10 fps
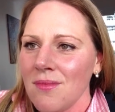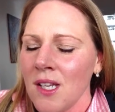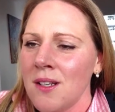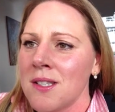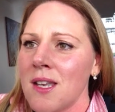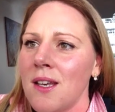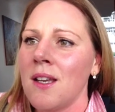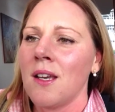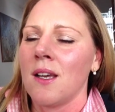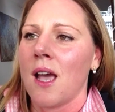And I said,
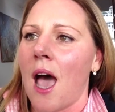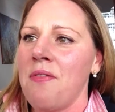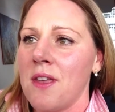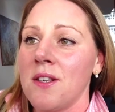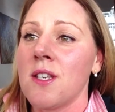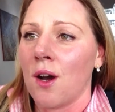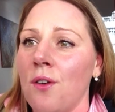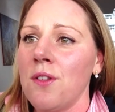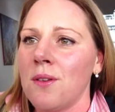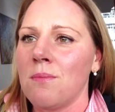and then tell
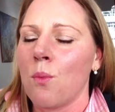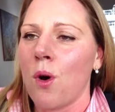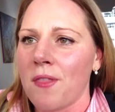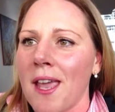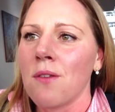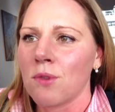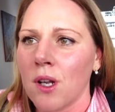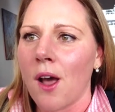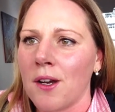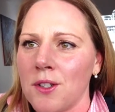them what they can
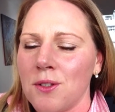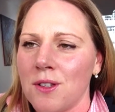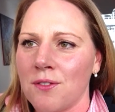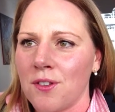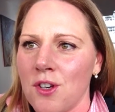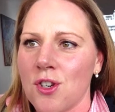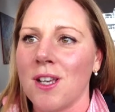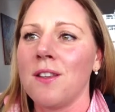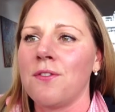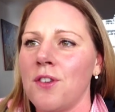rely on you in the future.
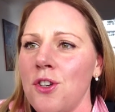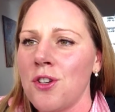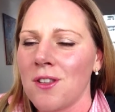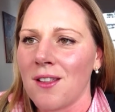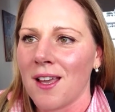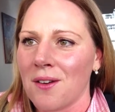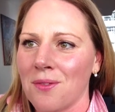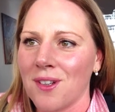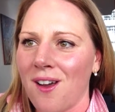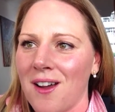In the future that they can
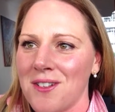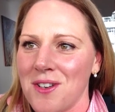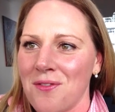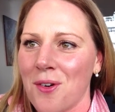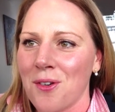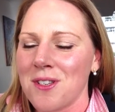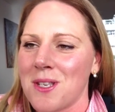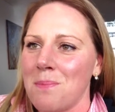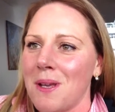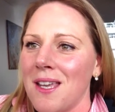rely on you for is
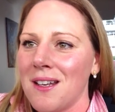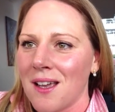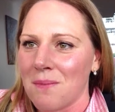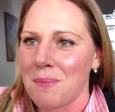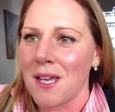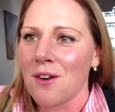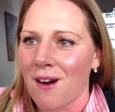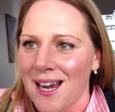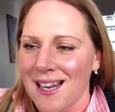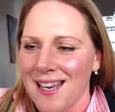to be a
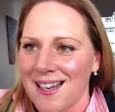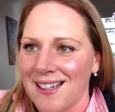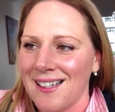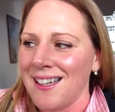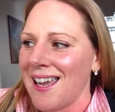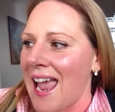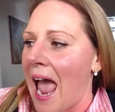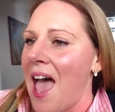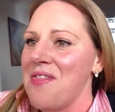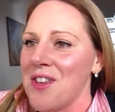great leader,
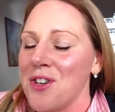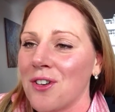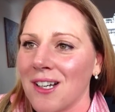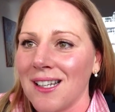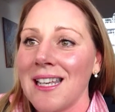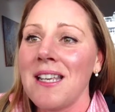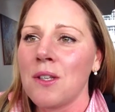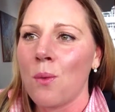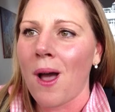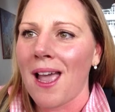and that you're going to lead
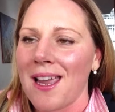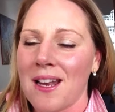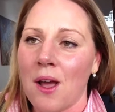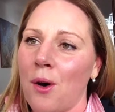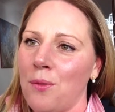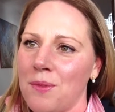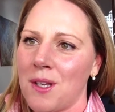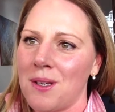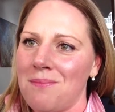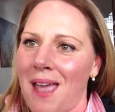the way and help
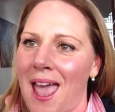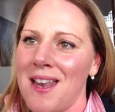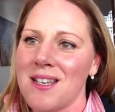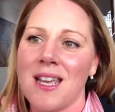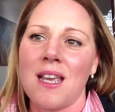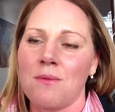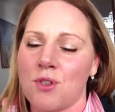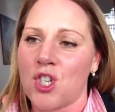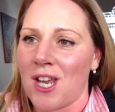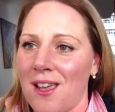them and
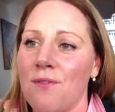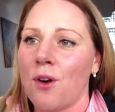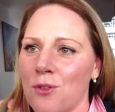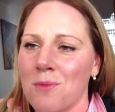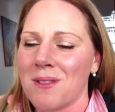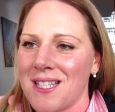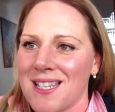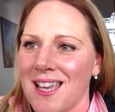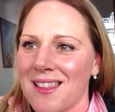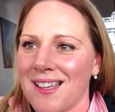share vulnerably
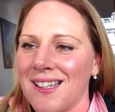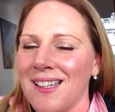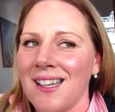together.